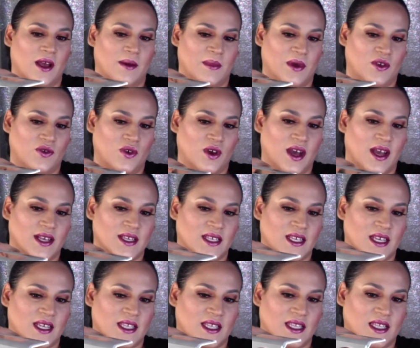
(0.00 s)
I mean, you guys
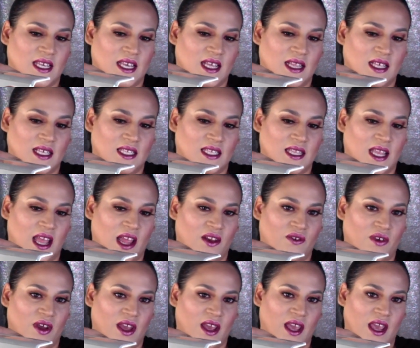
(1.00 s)
can see the stain
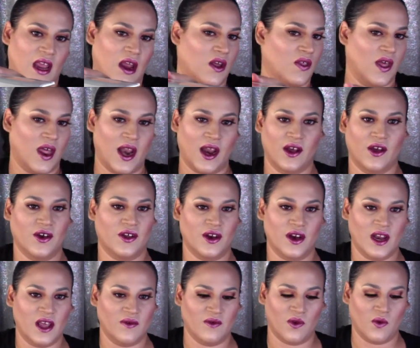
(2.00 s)
right here that I
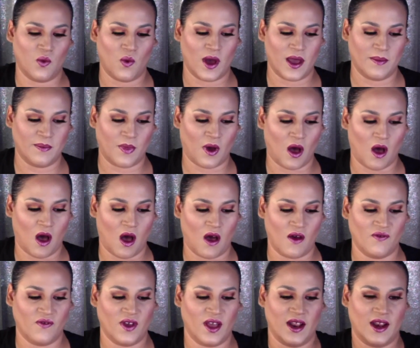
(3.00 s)
couldn't even wipe
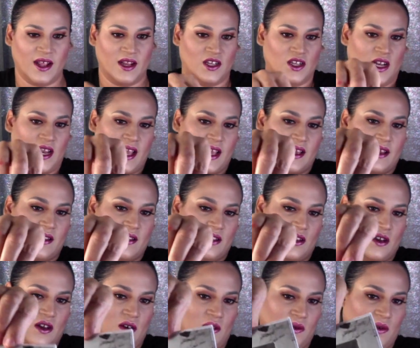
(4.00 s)
off, and it, like,
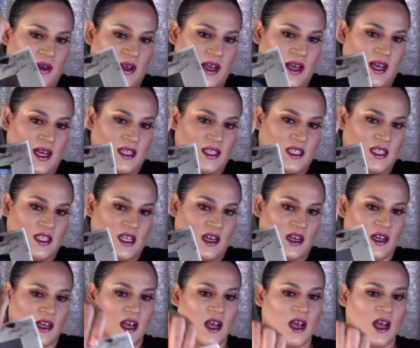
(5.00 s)
you know, it got stuck